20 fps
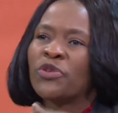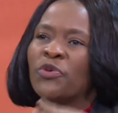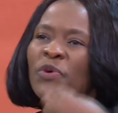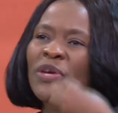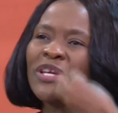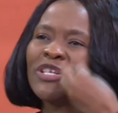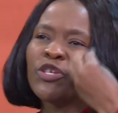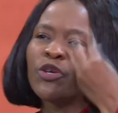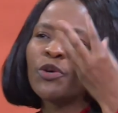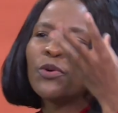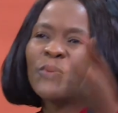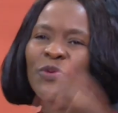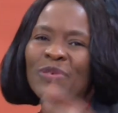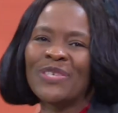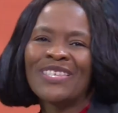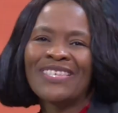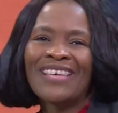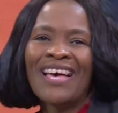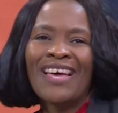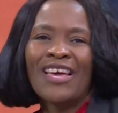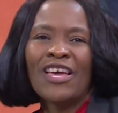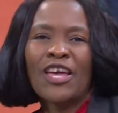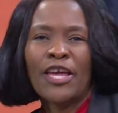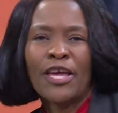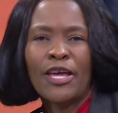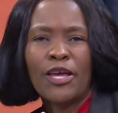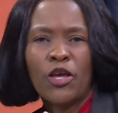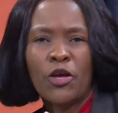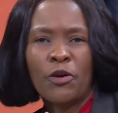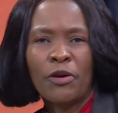we choose
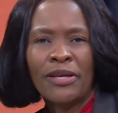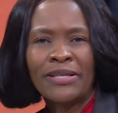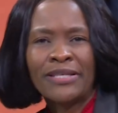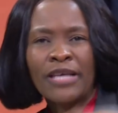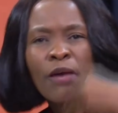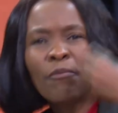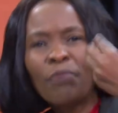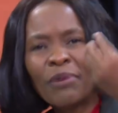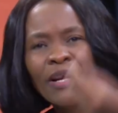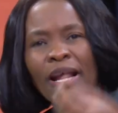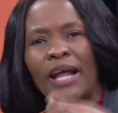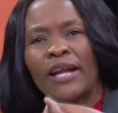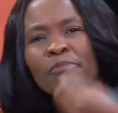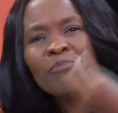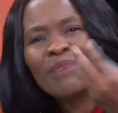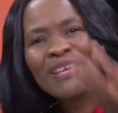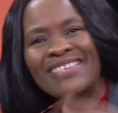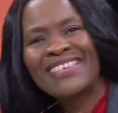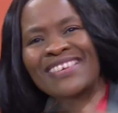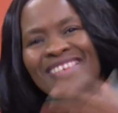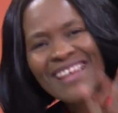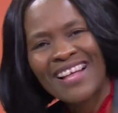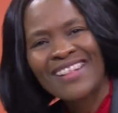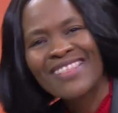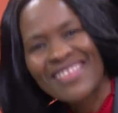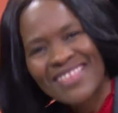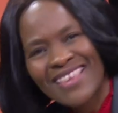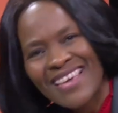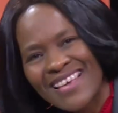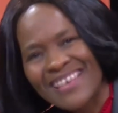temporal
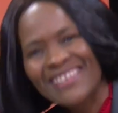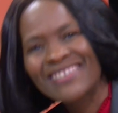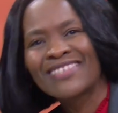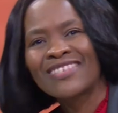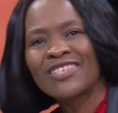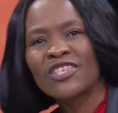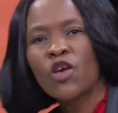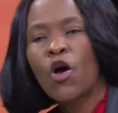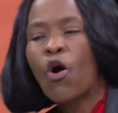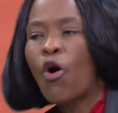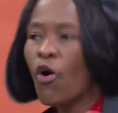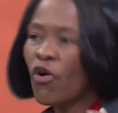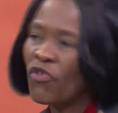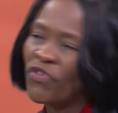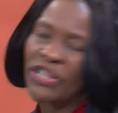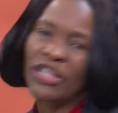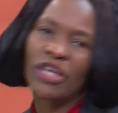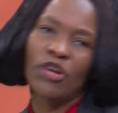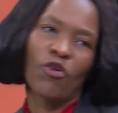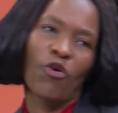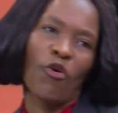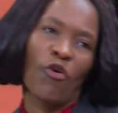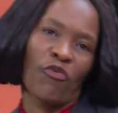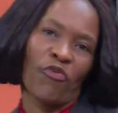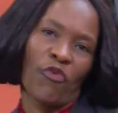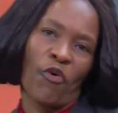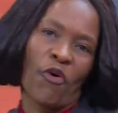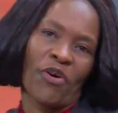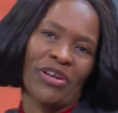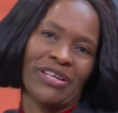material things over the law
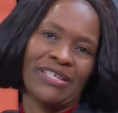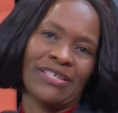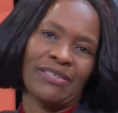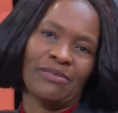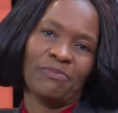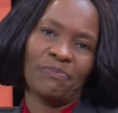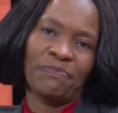of God?